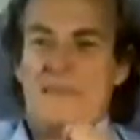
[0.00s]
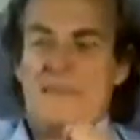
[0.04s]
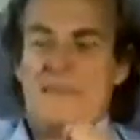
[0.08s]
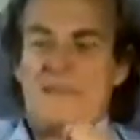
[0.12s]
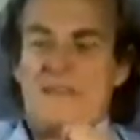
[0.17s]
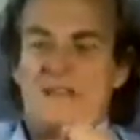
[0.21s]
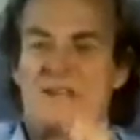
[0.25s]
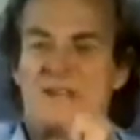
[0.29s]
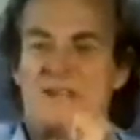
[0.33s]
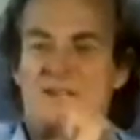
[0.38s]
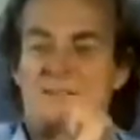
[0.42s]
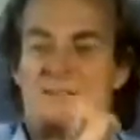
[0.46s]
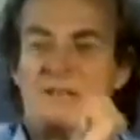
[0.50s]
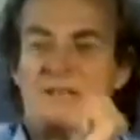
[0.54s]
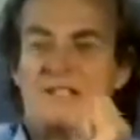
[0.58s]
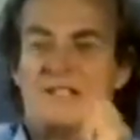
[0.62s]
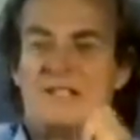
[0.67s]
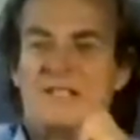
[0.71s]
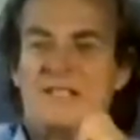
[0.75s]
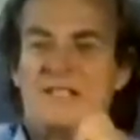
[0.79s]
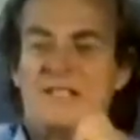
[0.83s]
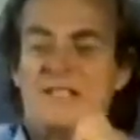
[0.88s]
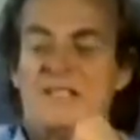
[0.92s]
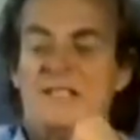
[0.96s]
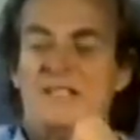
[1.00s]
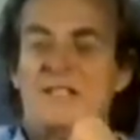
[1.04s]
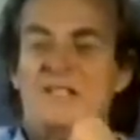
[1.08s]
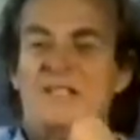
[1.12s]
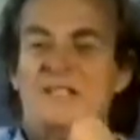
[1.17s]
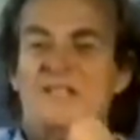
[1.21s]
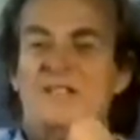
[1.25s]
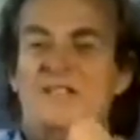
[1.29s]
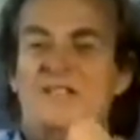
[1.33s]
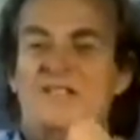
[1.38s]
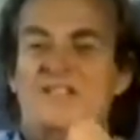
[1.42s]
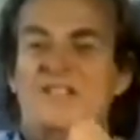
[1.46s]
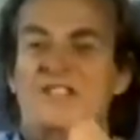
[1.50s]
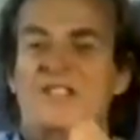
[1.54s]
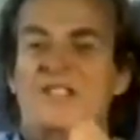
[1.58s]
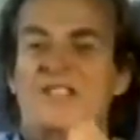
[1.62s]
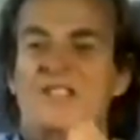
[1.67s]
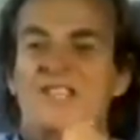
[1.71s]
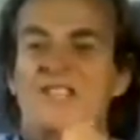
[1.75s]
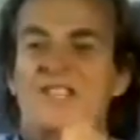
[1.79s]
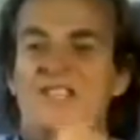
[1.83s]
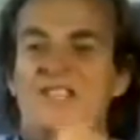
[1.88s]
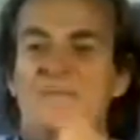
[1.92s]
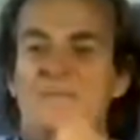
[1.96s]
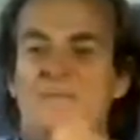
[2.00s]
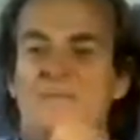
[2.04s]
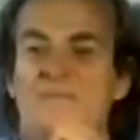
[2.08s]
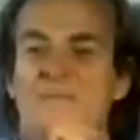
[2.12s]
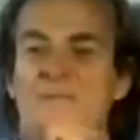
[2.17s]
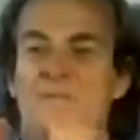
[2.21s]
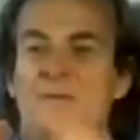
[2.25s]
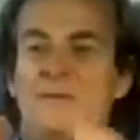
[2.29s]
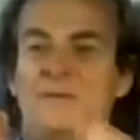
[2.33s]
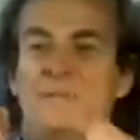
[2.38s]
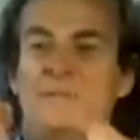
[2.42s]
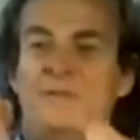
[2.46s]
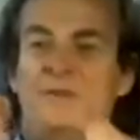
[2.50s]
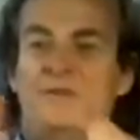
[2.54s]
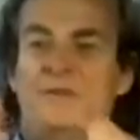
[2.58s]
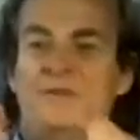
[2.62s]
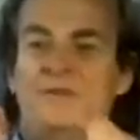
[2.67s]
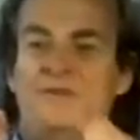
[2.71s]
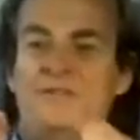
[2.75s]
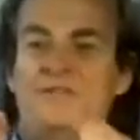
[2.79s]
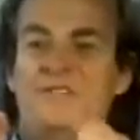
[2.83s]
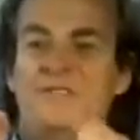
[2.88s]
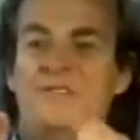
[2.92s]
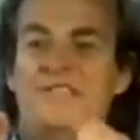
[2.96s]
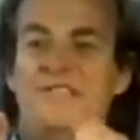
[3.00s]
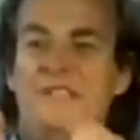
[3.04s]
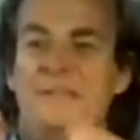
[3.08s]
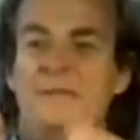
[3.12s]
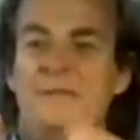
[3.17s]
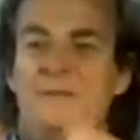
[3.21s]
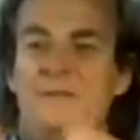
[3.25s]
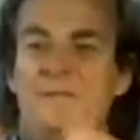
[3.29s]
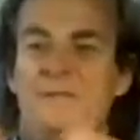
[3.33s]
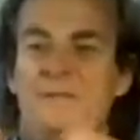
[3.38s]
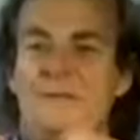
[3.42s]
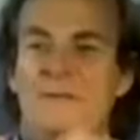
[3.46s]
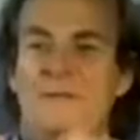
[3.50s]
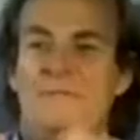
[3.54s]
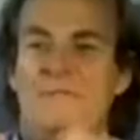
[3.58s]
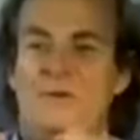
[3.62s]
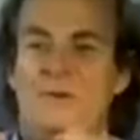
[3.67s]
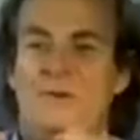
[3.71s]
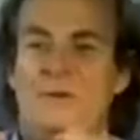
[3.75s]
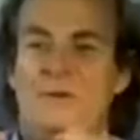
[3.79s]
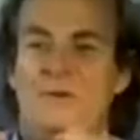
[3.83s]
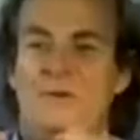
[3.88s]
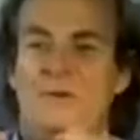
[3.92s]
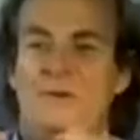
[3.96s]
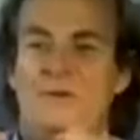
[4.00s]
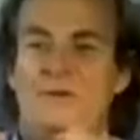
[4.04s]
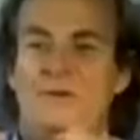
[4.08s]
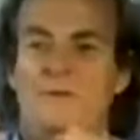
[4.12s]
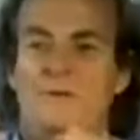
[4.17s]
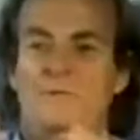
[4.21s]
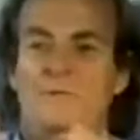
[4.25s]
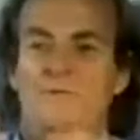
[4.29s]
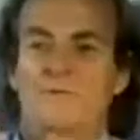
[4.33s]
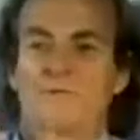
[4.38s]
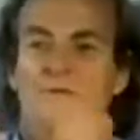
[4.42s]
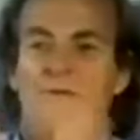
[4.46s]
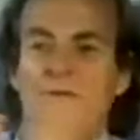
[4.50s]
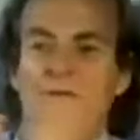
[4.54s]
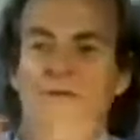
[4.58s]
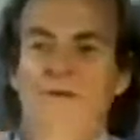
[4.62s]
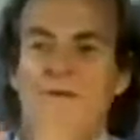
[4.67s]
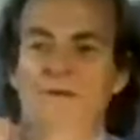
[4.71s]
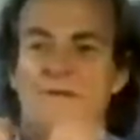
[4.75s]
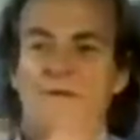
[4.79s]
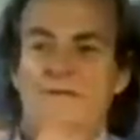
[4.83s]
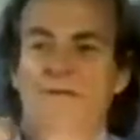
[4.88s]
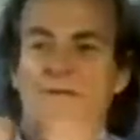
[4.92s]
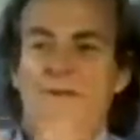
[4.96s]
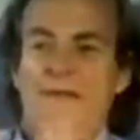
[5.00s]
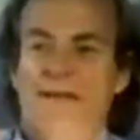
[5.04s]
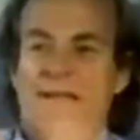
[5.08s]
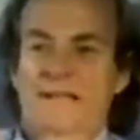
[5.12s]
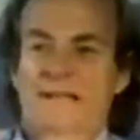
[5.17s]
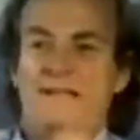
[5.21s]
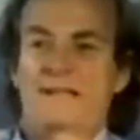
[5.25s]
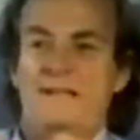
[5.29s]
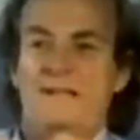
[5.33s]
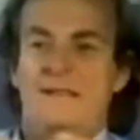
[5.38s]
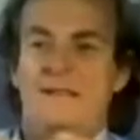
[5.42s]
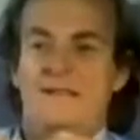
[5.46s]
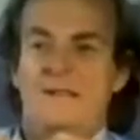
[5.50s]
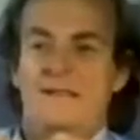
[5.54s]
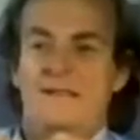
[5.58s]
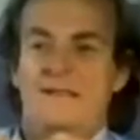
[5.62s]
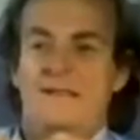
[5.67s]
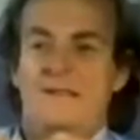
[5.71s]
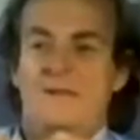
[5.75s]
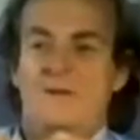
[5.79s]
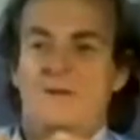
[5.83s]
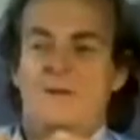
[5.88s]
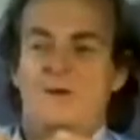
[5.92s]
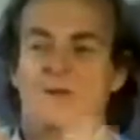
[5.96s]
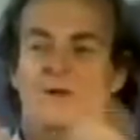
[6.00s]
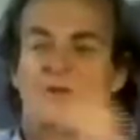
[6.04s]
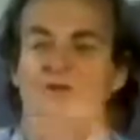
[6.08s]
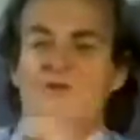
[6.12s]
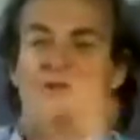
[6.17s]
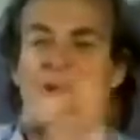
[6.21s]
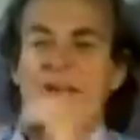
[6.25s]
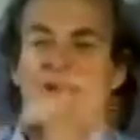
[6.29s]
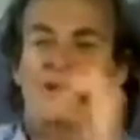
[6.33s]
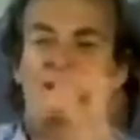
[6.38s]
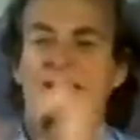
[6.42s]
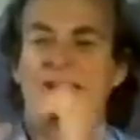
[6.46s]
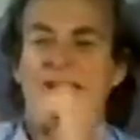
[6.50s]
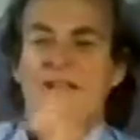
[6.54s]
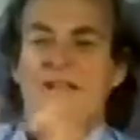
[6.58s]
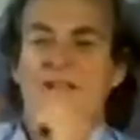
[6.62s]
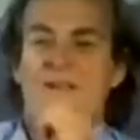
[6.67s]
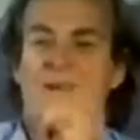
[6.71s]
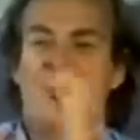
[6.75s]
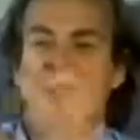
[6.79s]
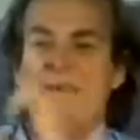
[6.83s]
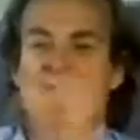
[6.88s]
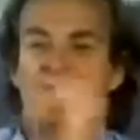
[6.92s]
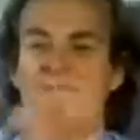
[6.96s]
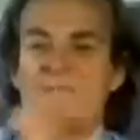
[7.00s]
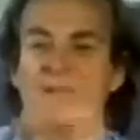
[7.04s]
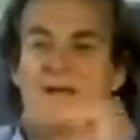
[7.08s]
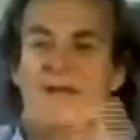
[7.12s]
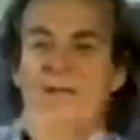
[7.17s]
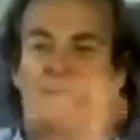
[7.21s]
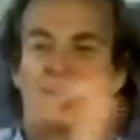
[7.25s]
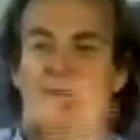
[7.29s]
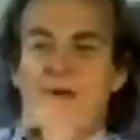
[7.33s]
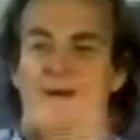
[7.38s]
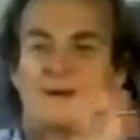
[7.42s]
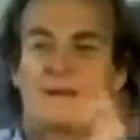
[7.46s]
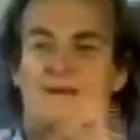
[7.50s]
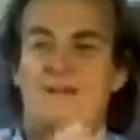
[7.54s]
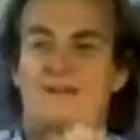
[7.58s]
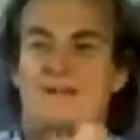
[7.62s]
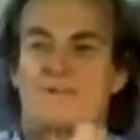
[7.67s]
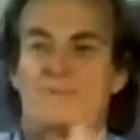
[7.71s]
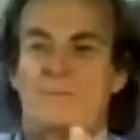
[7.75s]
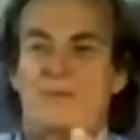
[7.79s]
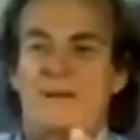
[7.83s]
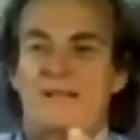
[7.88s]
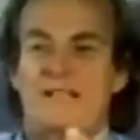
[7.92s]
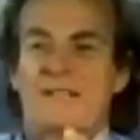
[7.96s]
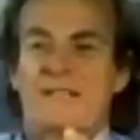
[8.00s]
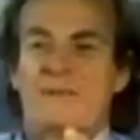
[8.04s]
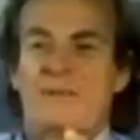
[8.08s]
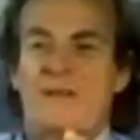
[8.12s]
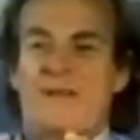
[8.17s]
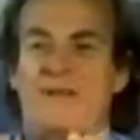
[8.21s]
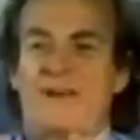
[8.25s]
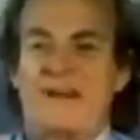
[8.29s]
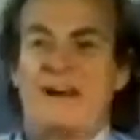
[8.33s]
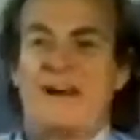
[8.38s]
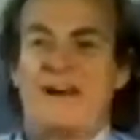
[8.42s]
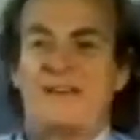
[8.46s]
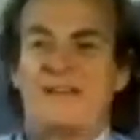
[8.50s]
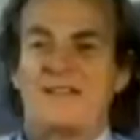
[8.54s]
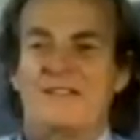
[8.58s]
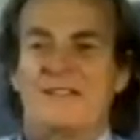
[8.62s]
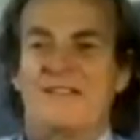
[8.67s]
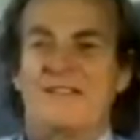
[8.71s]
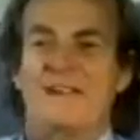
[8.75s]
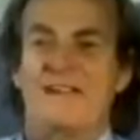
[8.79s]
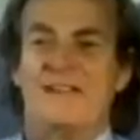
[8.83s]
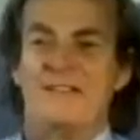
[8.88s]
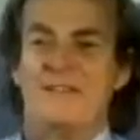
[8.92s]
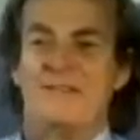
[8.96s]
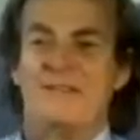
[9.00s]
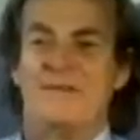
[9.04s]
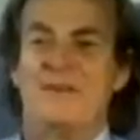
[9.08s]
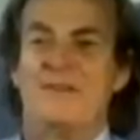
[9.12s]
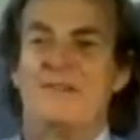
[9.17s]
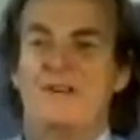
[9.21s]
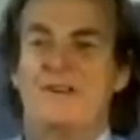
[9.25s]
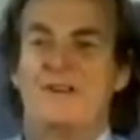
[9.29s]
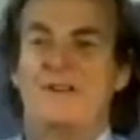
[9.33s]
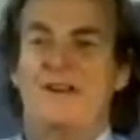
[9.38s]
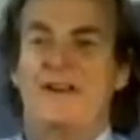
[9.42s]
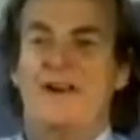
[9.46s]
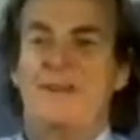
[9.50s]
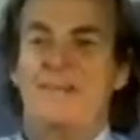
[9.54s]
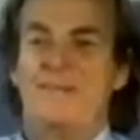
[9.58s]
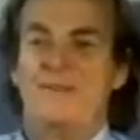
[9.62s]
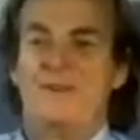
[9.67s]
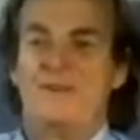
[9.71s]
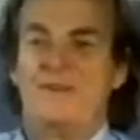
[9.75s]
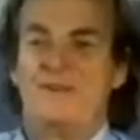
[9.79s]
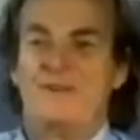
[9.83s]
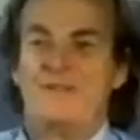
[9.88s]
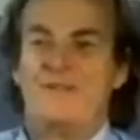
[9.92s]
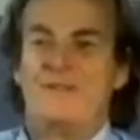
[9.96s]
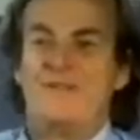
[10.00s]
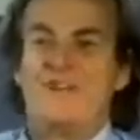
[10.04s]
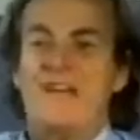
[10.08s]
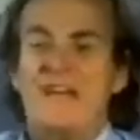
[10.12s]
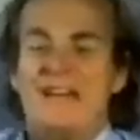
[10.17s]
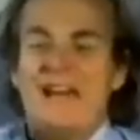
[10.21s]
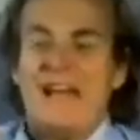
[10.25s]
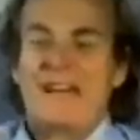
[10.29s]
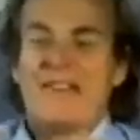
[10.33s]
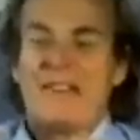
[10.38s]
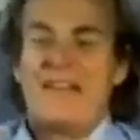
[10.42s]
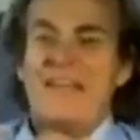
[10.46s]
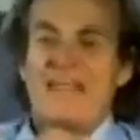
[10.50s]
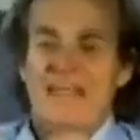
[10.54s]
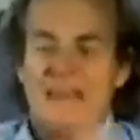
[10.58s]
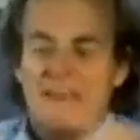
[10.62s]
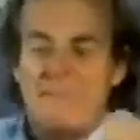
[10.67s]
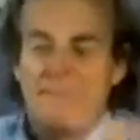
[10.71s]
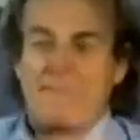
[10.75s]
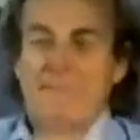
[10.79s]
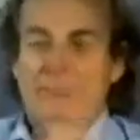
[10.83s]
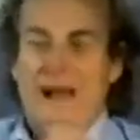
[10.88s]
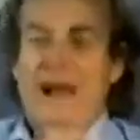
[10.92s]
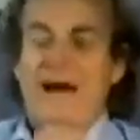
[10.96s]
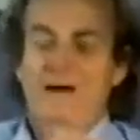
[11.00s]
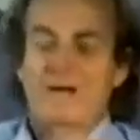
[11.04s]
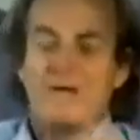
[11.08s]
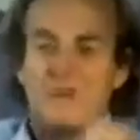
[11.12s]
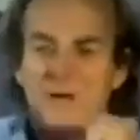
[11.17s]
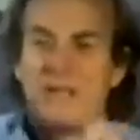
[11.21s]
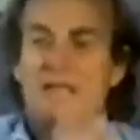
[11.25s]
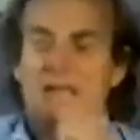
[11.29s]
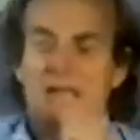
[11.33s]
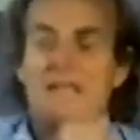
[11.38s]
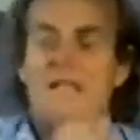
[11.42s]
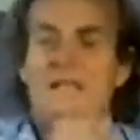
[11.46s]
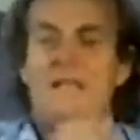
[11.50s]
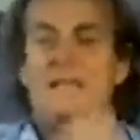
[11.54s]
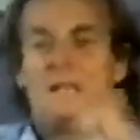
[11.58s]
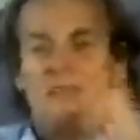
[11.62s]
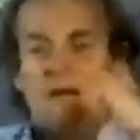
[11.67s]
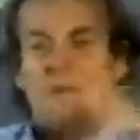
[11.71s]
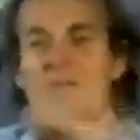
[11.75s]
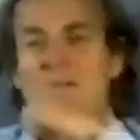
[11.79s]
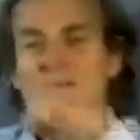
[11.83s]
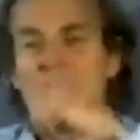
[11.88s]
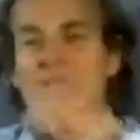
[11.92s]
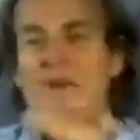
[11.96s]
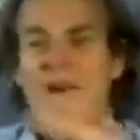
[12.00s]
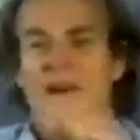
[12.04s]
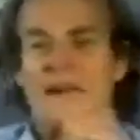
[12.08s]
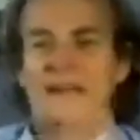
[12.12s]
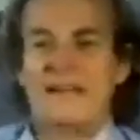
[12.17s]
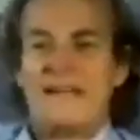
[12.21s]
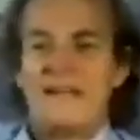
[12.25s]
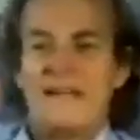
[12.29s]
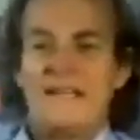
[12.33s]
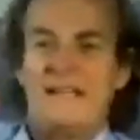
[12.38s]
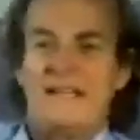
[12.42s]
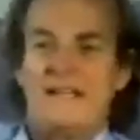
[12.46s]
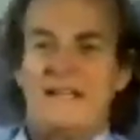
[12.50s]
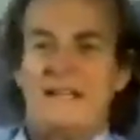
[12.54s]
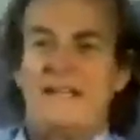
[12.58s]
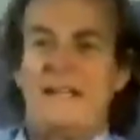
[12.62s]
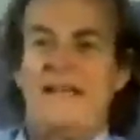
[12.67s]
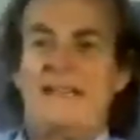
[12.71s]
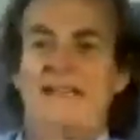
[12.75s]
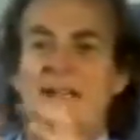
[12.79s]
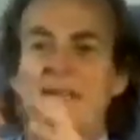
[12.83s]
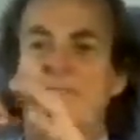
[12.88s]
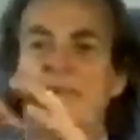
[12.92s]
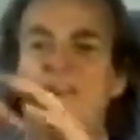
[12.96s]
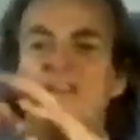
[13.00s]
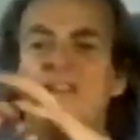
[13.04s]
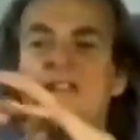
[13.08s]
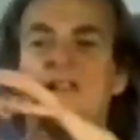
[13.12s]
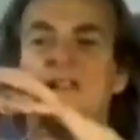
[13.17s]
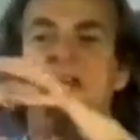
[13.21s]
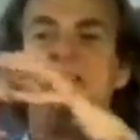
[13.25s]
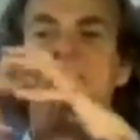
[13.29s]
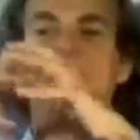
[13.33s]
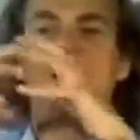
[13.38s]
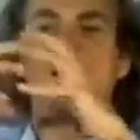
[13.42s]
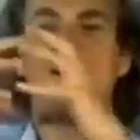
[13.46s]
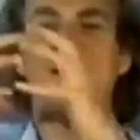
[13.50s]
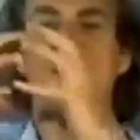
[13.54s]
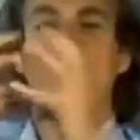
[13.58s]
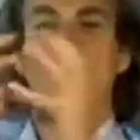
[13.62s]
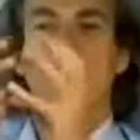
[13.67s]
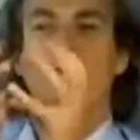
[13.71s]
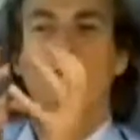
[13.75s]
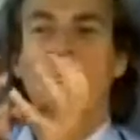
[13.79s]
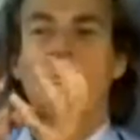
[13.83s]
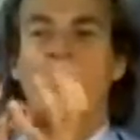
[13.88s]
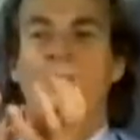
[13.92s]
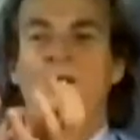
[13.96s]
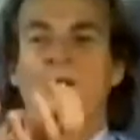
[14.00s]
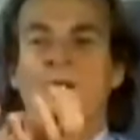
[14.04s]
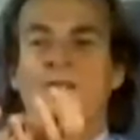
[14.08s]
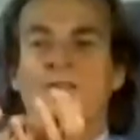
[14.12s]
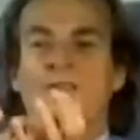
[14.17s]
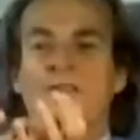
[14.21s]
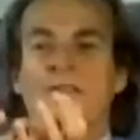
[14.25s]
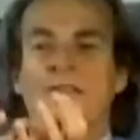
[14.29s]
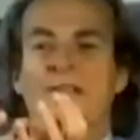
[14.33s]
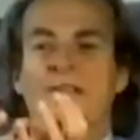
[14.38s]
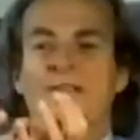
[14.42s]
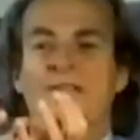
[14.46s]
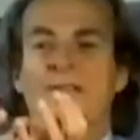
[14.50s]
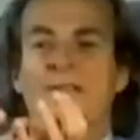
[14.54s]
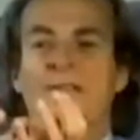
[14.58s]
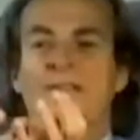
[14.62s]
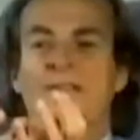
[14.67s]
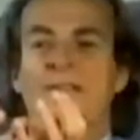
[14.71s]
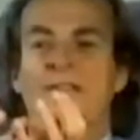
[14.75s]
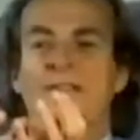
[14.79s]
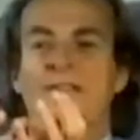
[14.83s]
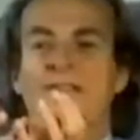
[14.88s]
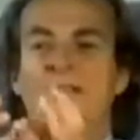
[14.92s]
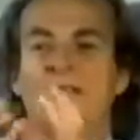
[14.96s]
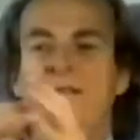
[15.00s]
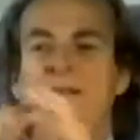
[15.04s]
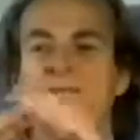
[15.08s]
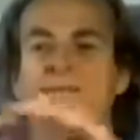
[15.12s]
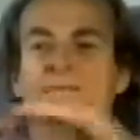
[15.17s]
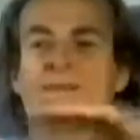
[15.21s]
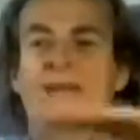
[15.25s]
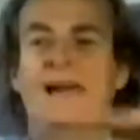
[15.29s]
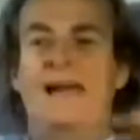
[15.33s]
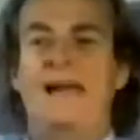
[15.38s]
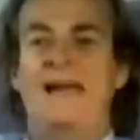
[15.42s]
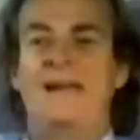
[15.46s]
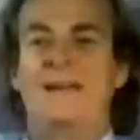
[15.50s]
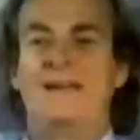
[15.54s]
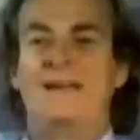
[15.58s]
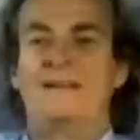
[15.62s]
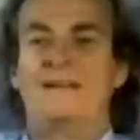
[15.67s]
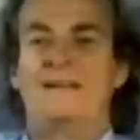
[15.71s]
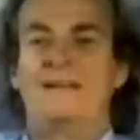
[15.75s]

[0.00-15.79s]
And you can imagine this team of people, these teeming people, all moving very fast, all trying to get to have as many partners as possible. And the guys at the edge are very unhappy and nervous, and they keep pounding in, trying to get in, and that makes it a tight ball instead of a flat.